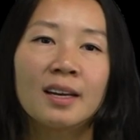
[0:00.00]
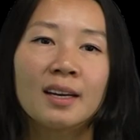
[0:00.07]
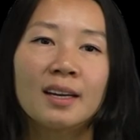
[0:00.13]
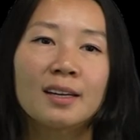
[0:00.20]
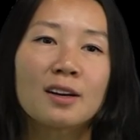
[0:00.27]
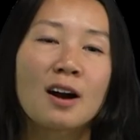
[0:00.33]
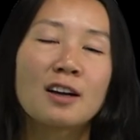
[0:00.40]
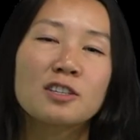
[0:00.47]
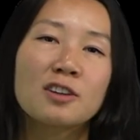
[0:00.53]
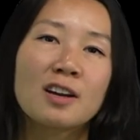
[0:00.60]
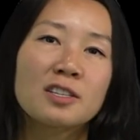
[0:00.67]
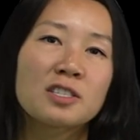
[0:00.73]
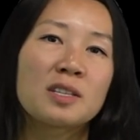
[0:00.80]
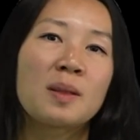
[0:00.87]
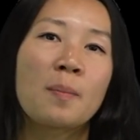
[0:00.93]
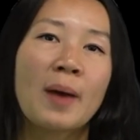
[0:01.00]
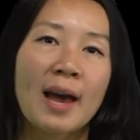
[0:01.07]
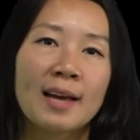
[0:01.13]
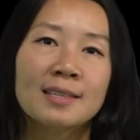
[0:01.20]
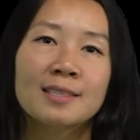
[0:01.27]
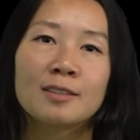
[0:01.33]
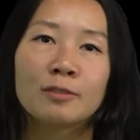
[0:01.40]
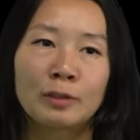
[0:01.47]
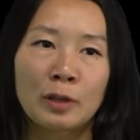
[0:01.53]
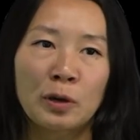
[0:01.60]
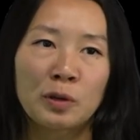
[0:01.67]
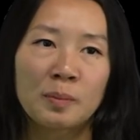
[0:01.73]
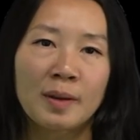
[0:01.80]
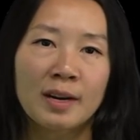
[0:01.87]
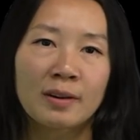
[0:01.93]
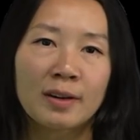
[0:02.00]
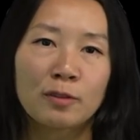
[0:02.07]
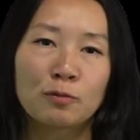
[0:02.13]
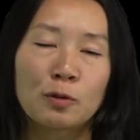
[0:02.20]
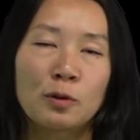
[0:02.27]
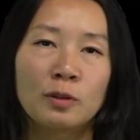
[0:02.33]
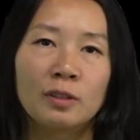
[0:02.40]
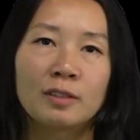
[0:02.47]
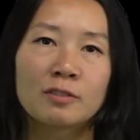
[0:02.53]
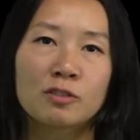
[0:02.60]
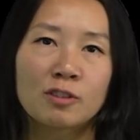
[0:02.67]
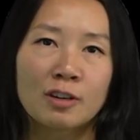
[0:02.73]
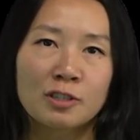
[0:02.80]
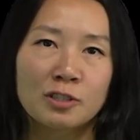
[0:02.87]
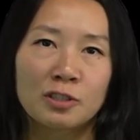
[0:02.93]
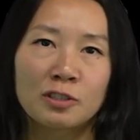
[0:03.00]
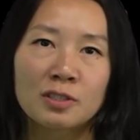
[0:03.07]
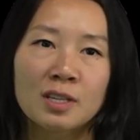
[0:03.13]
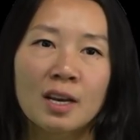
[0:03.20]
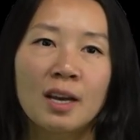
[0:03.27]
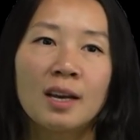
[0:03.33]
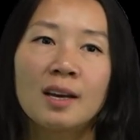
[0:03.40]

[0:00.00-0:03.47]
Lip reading: In contrast to the passive load-bearing role of structures,